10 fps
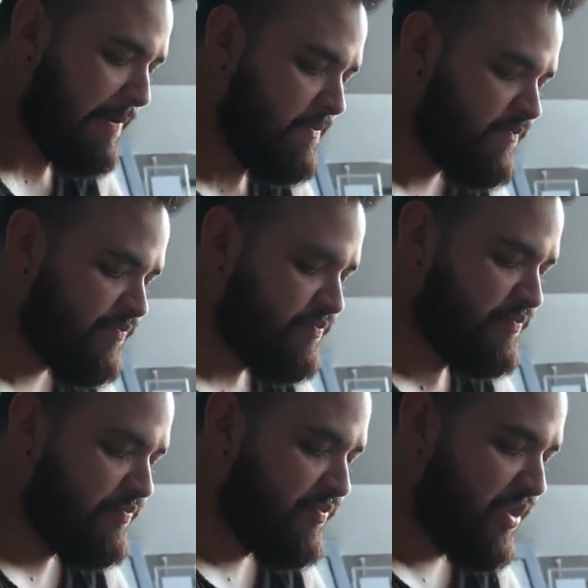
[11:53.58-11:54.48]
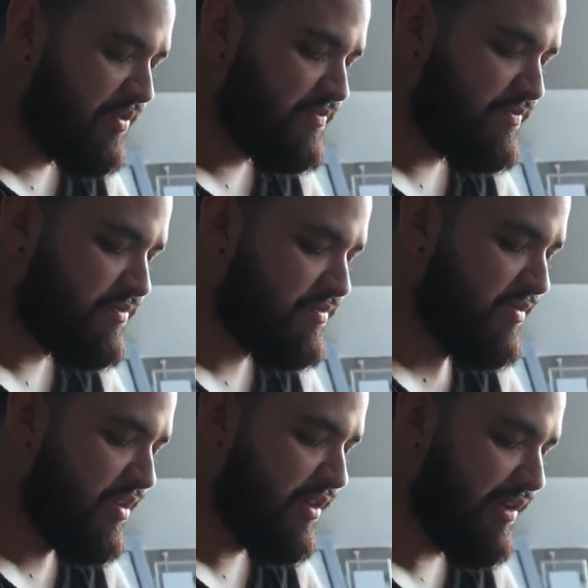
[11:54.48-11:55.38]
Yep. Mm. It's
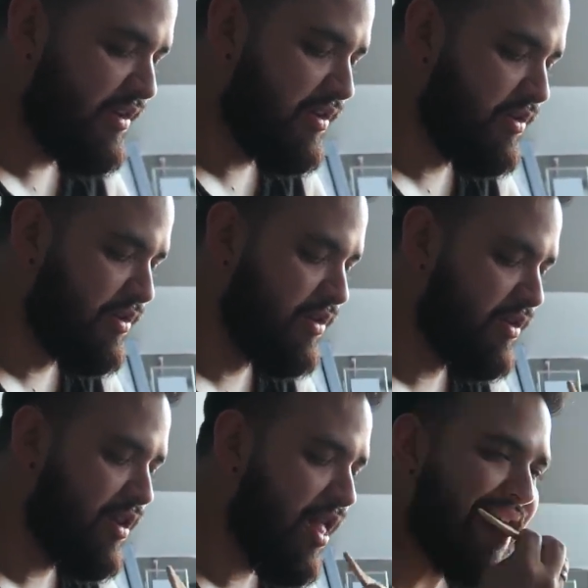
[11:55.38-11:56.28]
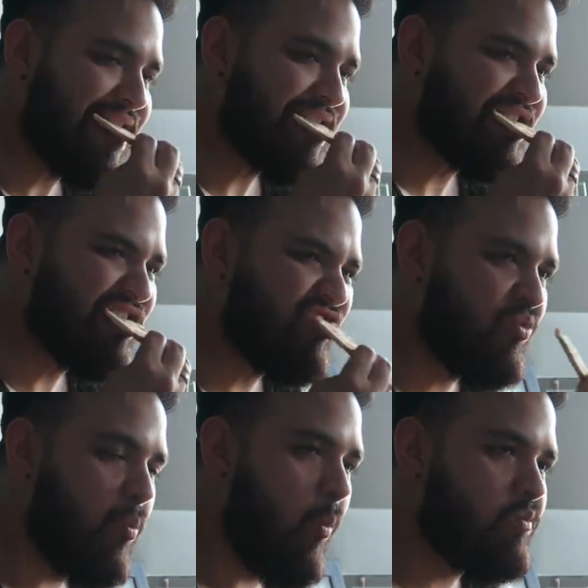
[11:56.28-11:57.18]
a staple in the UK.
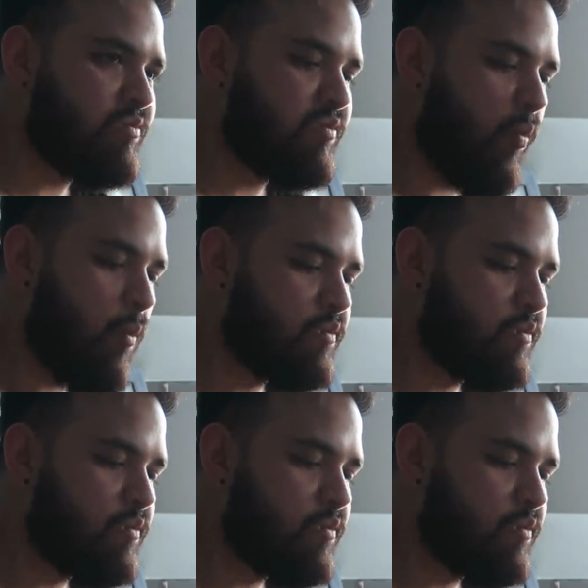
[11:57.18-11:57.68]
That's made out of potato.